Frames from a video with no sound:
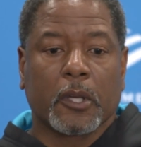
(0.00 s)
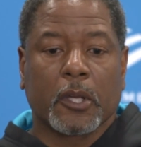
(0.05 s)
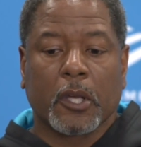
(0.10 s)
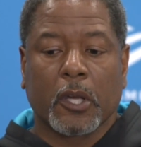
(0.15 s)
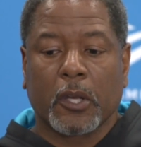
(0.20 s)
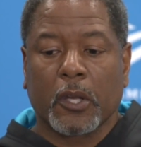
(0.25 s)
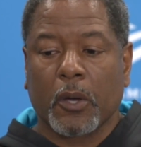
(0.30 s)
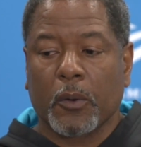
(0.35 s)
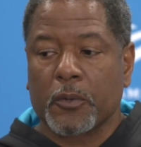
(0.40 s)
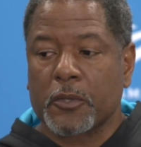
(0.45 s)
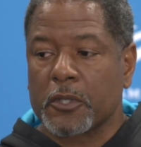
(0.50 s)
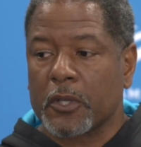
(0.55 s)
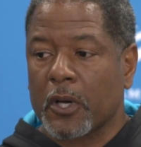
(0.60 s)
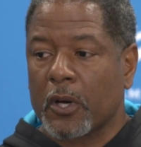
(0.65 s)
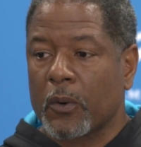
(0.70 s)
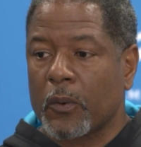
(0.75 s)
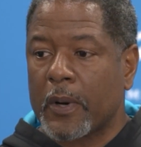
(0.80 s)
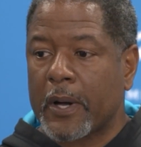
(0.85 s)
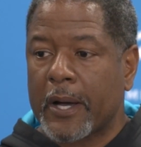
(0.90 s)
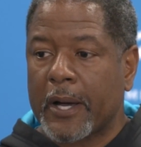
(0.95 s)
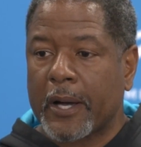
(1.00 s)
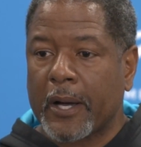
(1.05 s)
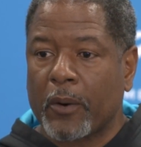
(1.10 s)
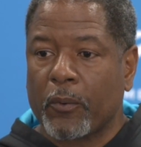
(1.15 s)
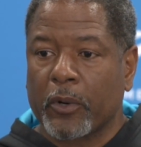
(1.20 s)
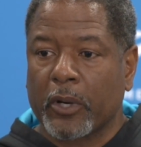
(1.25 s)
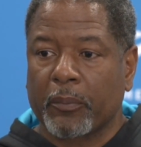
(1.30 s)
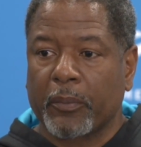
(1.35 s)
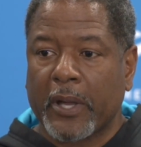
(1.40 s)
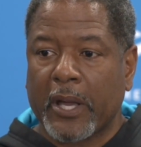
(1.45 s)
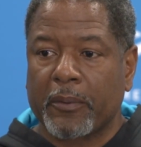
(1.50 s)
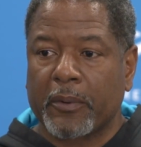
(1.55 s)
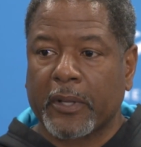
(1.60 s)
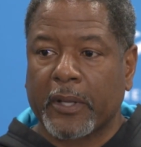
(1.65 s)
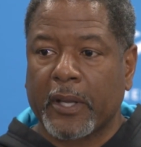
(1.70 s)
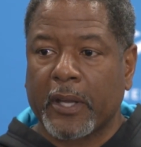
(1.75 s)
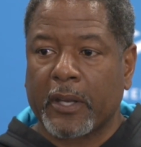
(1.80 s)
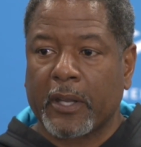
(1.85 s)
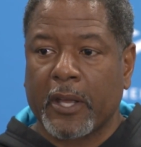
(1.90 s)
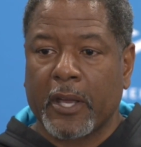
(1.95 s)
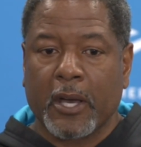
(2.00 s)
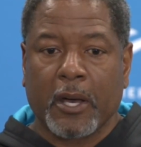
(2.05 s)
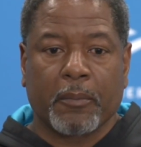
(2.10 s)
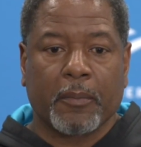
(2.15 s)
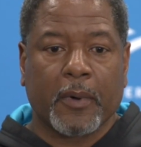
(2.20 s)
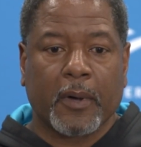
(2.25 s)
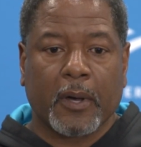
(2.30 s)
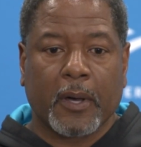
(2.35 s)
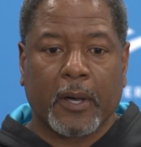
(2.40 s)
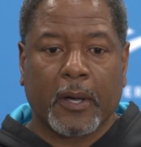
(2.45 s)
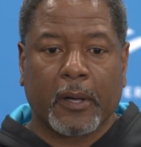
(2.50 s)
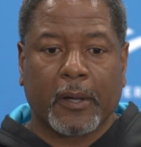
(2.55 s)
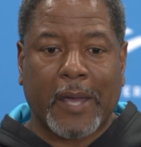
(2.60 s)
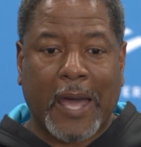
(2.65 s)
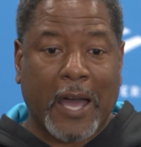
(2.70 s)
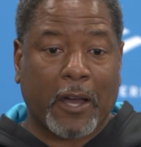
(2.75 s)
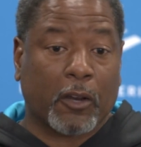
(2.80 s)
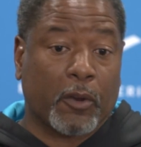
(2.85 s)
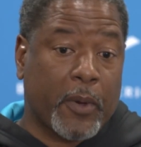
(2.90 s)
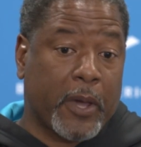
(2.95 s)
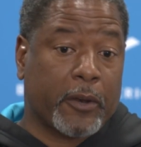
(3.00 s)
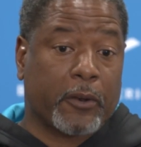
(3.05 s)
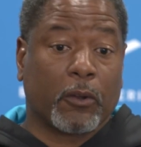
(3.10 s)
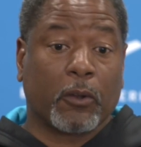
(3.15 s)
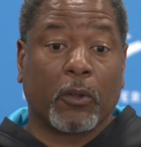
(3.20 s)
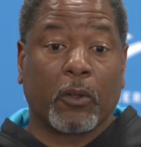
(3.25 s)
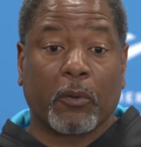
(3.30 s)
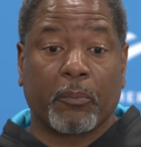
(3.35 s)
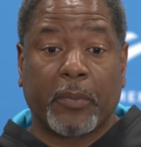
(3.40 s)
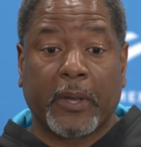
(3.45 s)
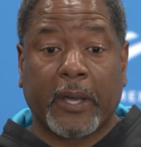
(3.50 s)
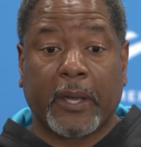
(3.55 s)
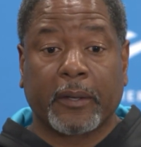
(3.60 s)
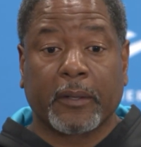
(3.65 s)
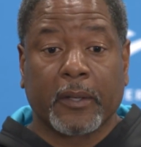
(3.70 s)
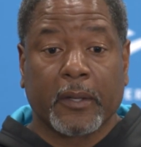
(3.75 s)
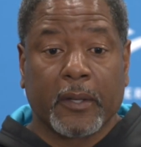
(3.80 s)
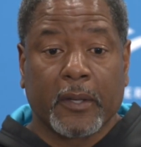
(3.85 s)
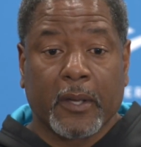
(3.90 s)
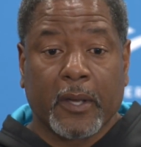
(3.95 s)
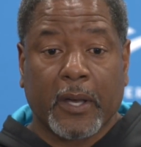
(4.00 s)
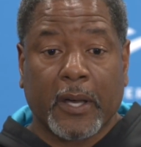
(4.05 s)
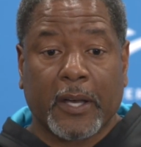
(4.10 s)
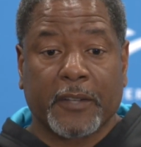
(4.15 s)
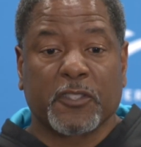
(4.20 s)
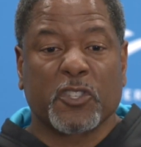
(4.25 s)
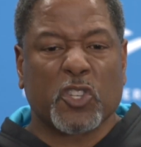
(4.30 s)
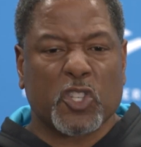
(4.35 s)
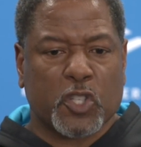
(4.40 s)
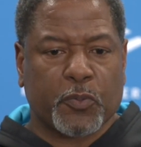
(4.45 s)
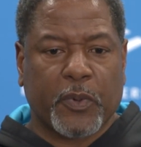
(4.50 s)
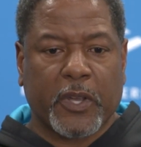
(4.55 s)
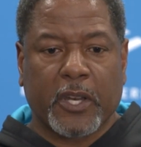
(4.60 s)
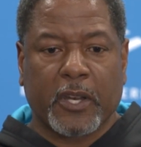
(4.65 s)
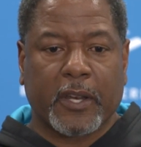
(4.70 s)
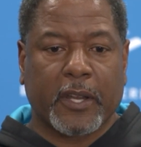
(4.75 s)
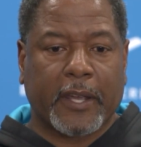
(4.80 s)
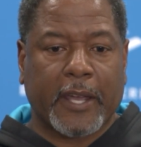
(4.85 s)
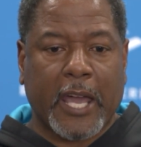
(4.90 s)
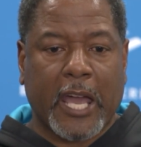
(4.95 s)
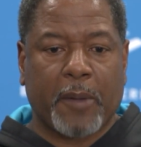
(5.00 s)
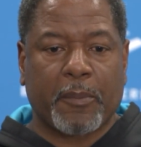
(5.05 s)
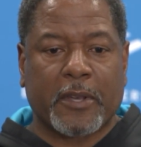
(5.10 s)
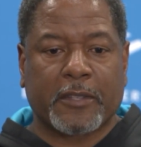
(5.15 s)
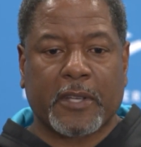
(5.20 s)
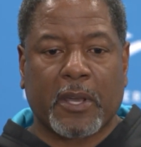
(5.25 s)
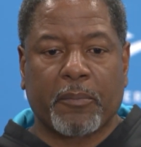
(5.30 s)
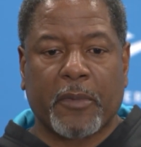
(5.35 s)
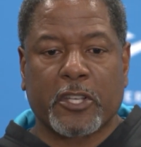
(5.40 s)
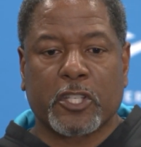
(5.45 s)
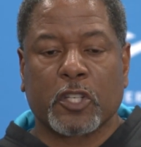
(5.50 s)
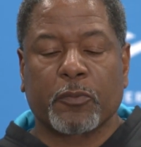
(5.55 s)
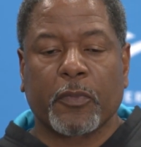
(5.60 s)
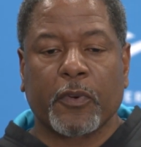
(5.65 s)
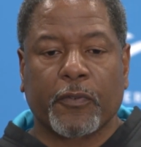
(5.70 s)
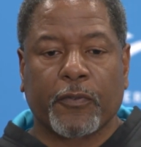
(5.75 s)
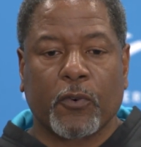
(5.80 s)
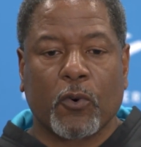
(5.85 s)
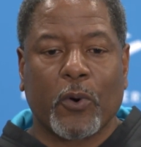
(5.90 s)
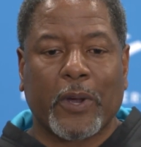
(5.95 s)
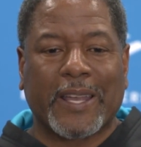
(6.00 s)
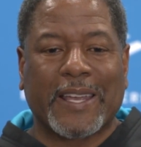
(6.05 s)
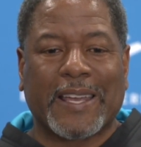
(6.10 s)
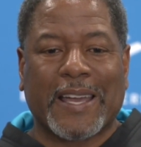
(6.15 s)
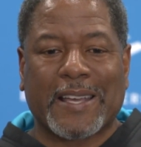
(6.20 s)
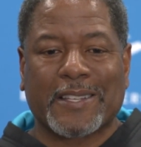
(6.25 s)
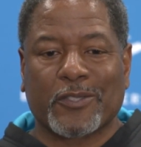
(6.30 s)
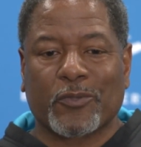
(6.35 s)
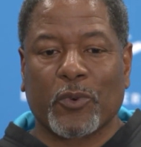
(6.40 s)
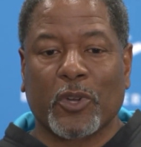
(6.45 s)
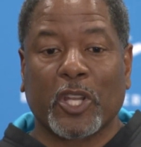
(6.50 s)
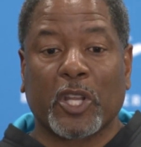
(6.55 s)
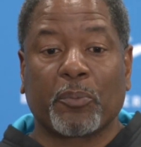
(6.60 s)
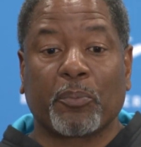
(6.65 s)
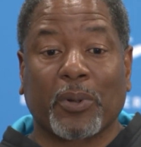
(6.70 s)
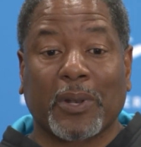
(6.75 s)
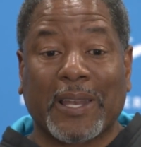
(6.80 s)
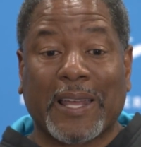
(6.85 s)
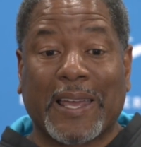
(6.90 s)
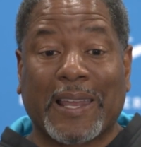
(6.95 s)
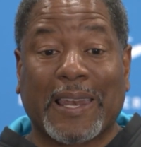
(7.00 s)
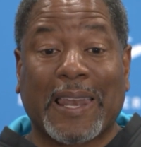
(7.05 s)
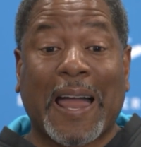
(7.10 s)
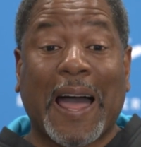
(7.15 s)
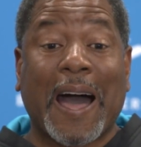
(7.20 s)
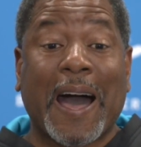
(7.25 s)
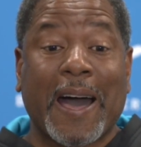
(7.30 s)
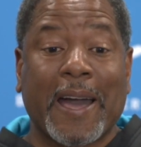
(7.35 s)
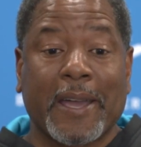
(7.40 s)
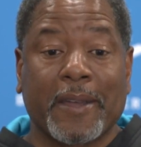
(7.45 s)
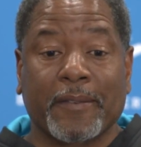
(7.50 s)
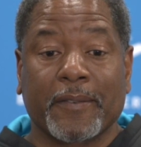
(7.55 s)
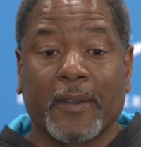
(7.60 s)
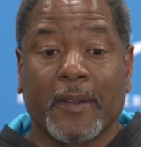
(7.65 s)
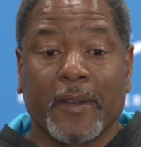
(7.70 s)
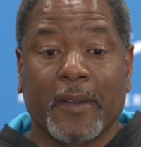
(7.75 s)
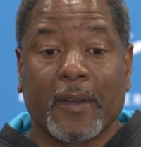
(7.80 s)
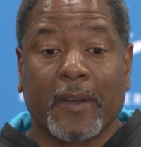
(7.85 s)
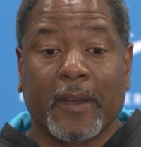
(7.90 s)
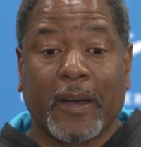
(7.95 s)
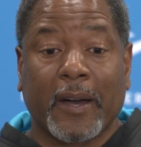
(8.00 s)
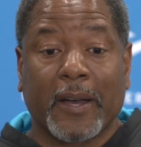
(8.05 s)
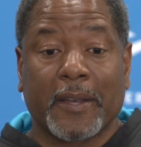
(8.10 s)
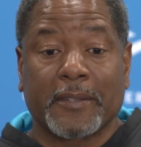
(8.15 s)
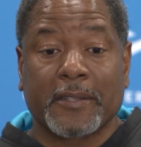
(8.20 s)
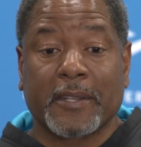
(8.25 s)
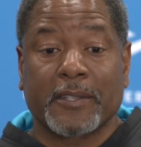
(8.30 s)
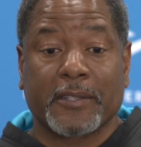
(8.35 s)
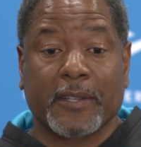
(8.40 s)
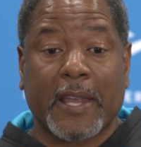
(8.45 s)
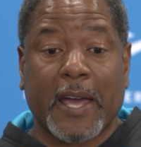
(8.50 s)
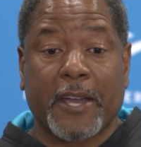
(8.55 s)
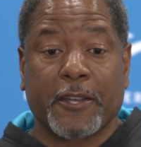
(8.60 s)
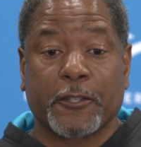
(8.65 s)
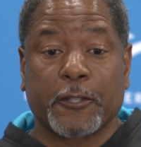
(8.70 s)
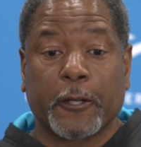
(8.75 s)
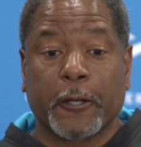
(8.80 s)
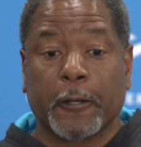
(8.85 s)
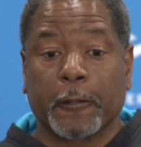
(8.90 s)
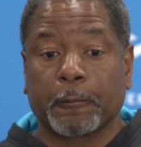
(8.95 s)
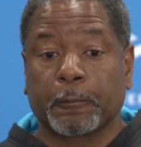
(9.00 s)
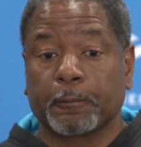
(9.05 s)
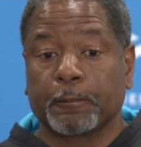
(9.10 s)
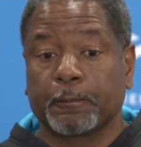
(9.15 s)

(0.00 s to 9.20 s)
You know, so uh, I want to be able to get him uh, acclimated a little bit uh, to the speed of the game. As I mentioned before, he hasn't really played live uh, since last year.